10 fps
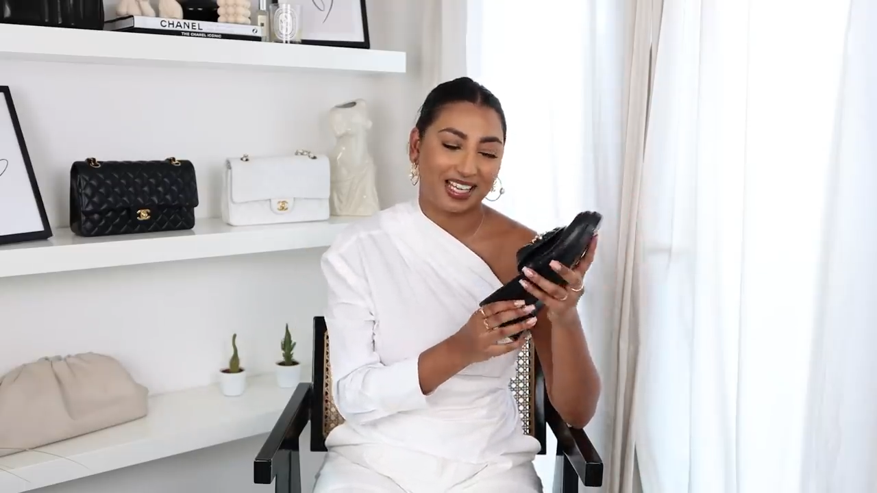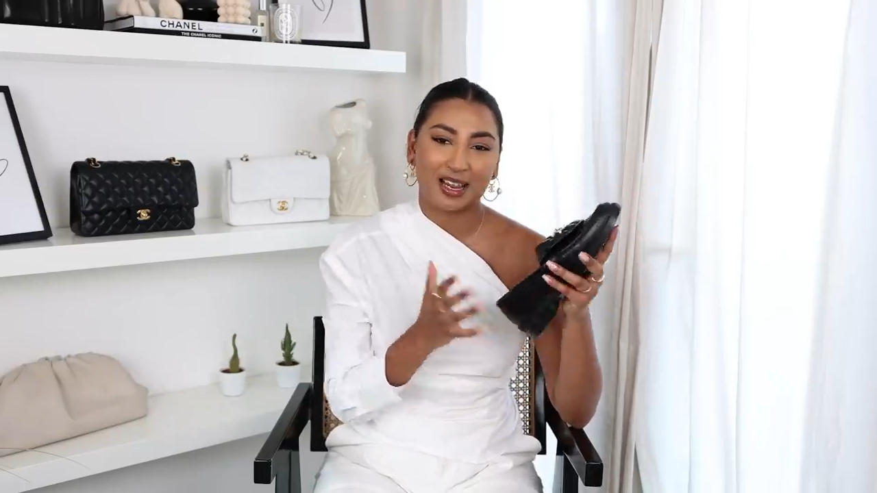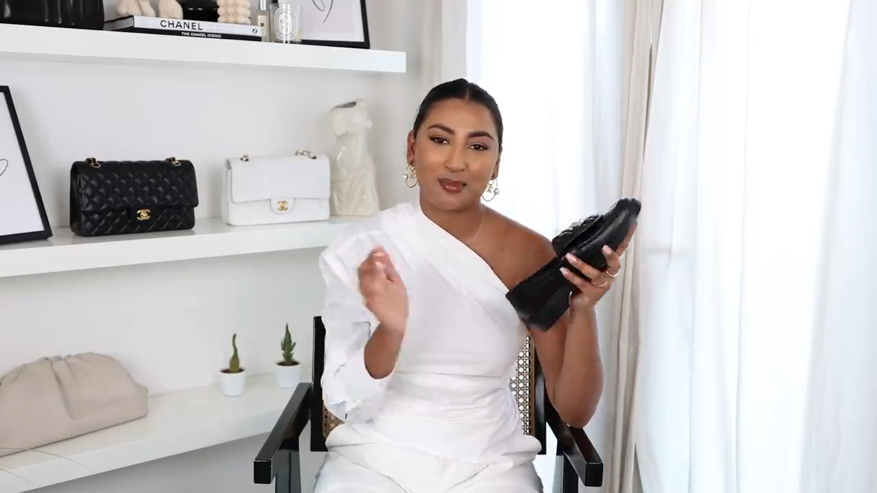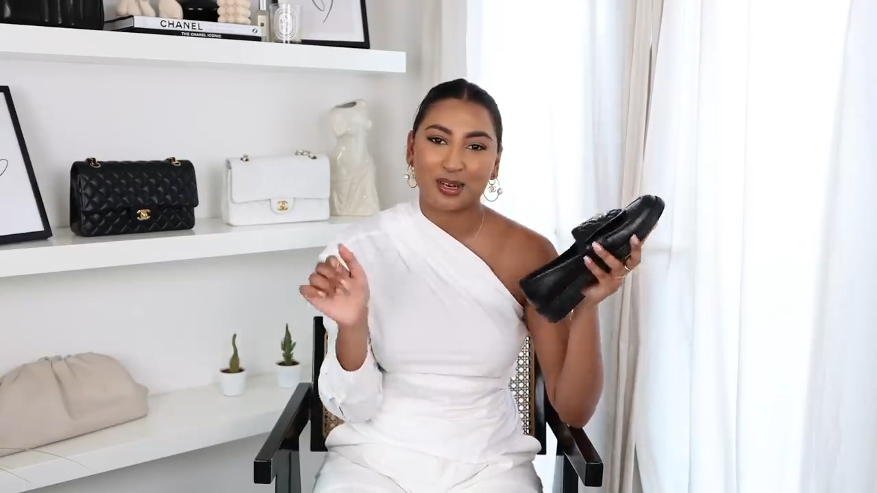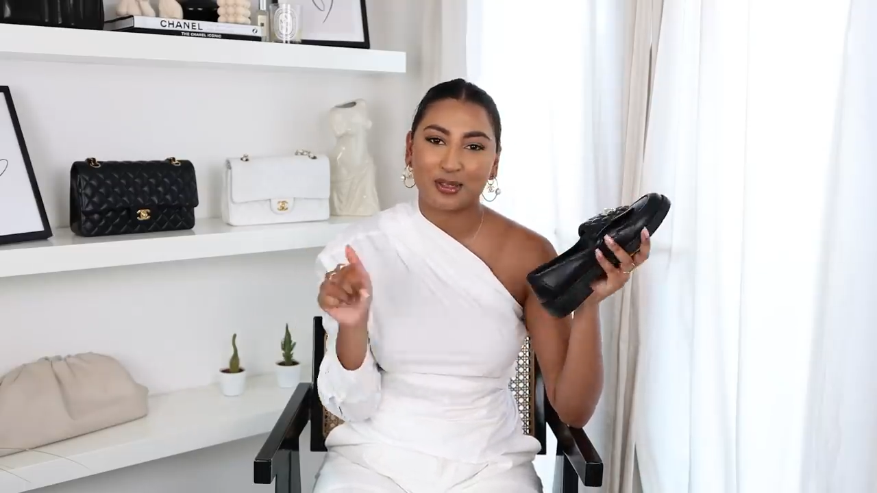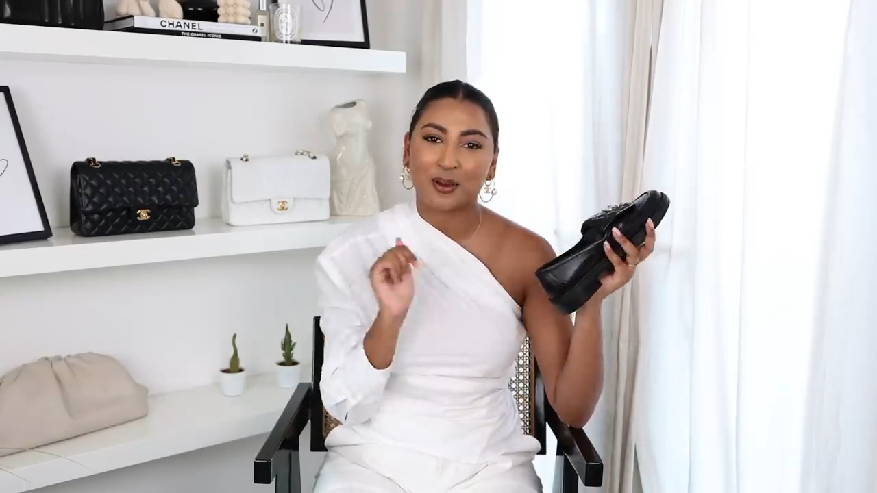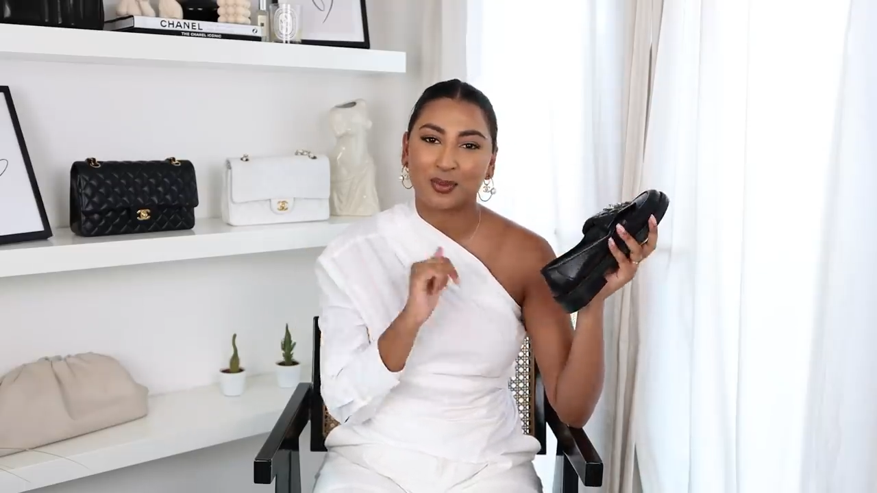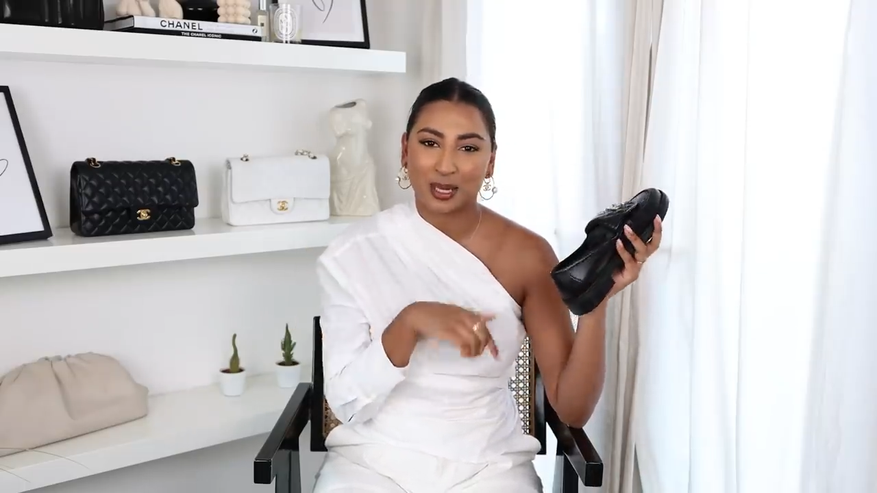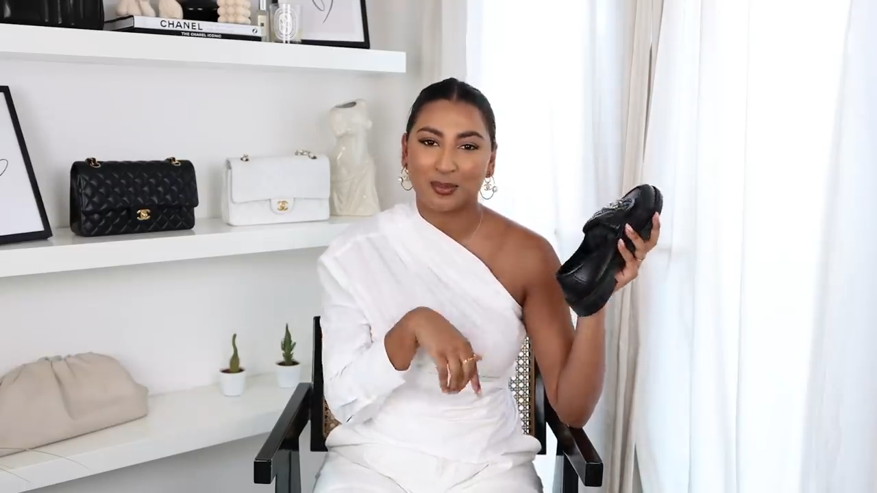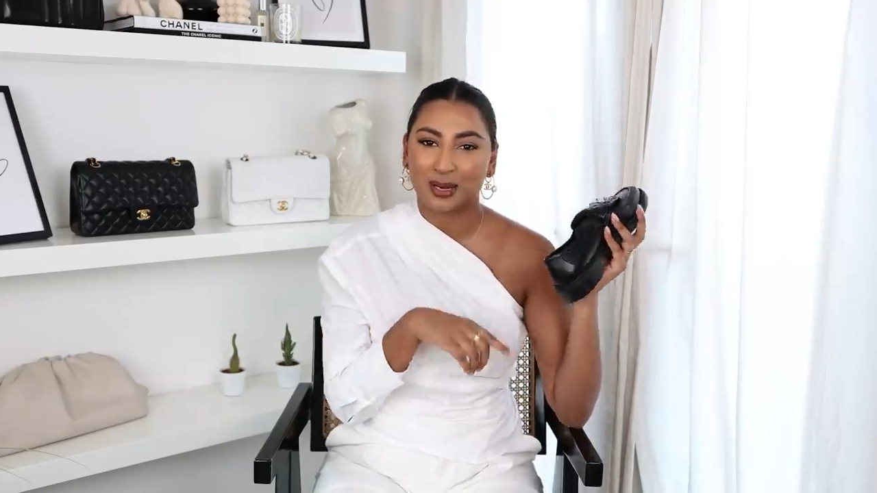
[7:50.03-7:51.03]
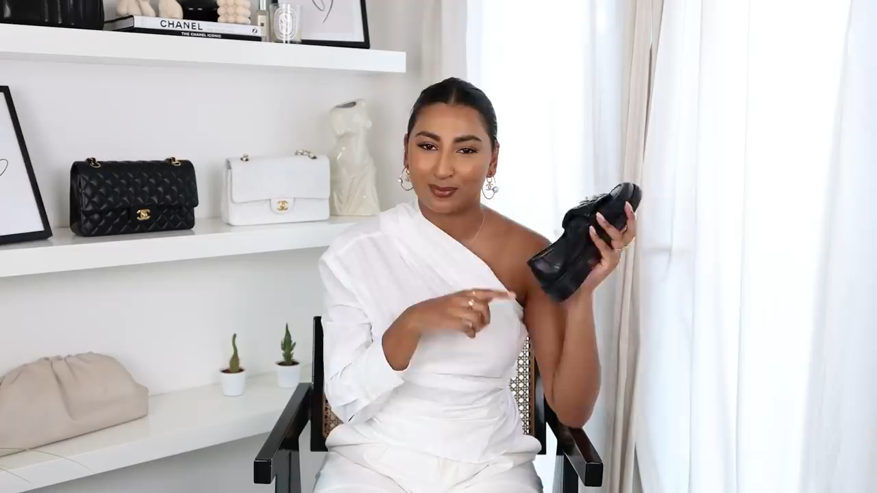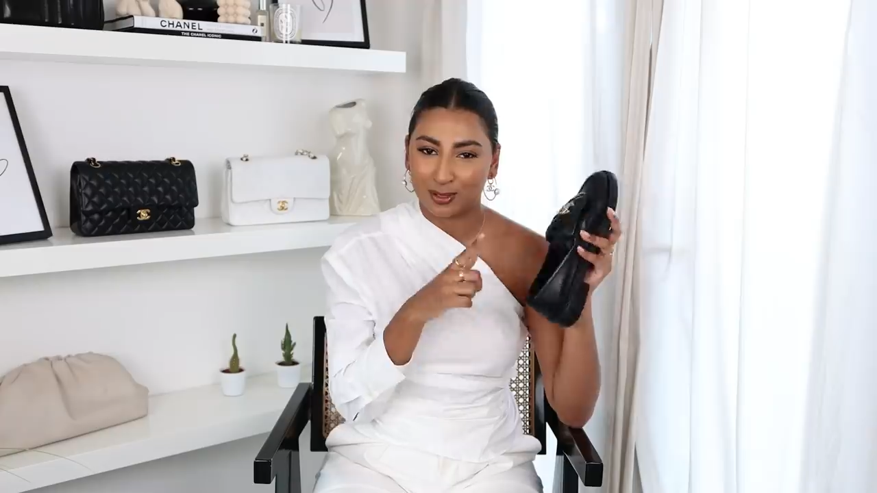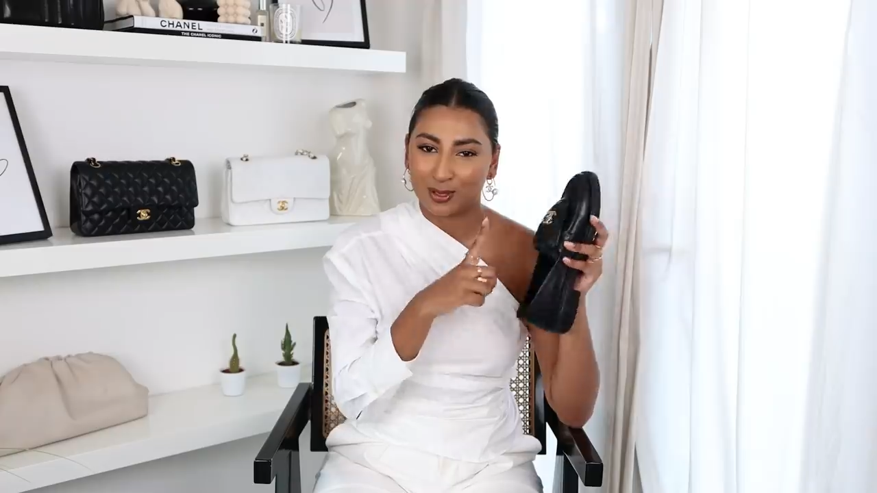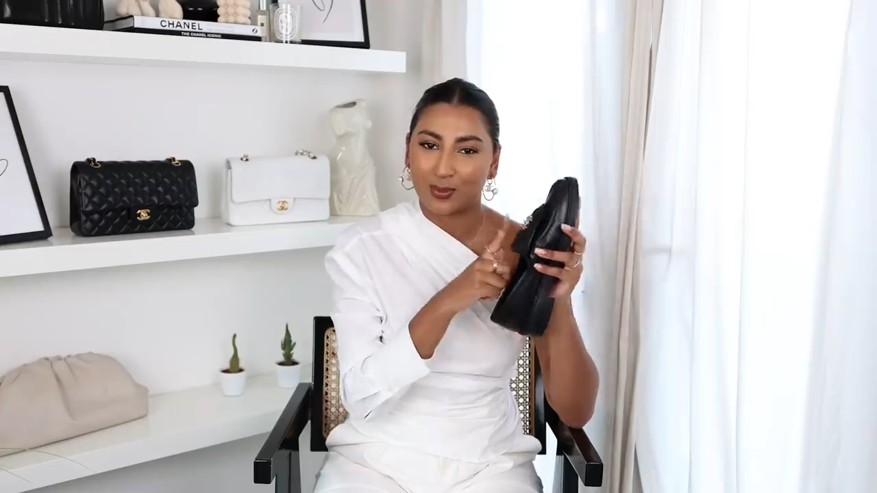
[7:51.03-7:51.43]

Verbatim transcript: Let me know in the comments down below if you